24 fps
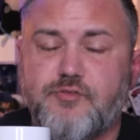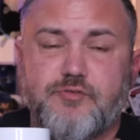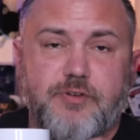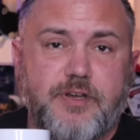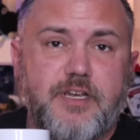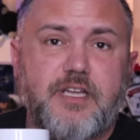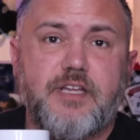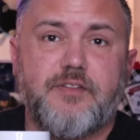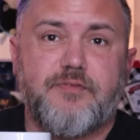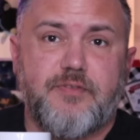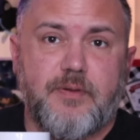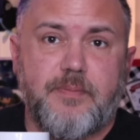
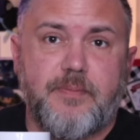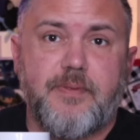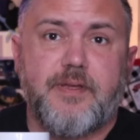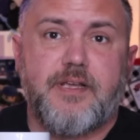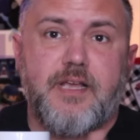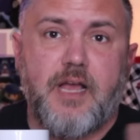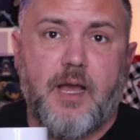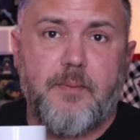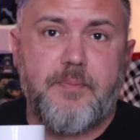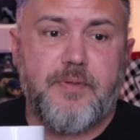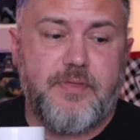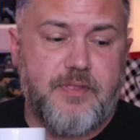Drinketh from the
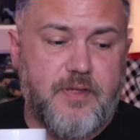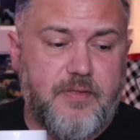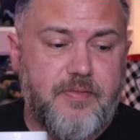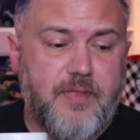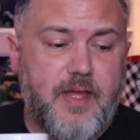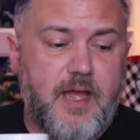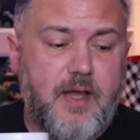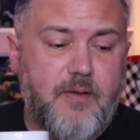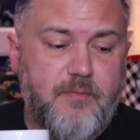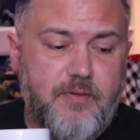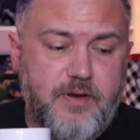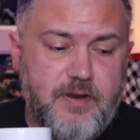cuppeth on
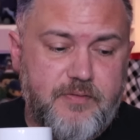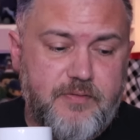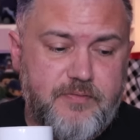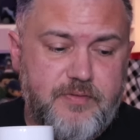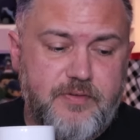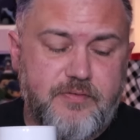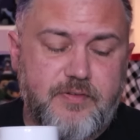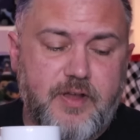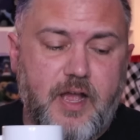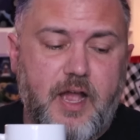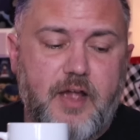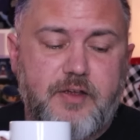that one if
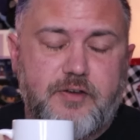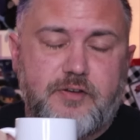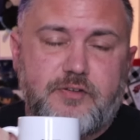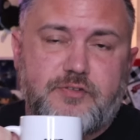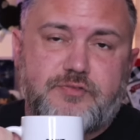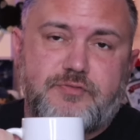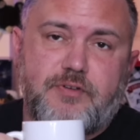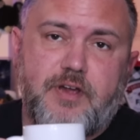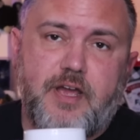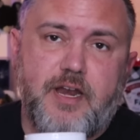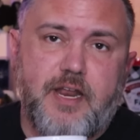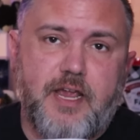you've got
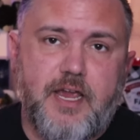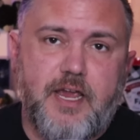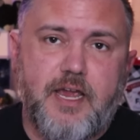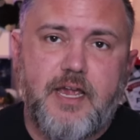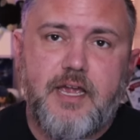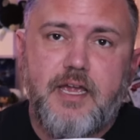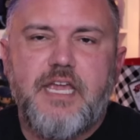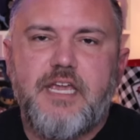yours ready.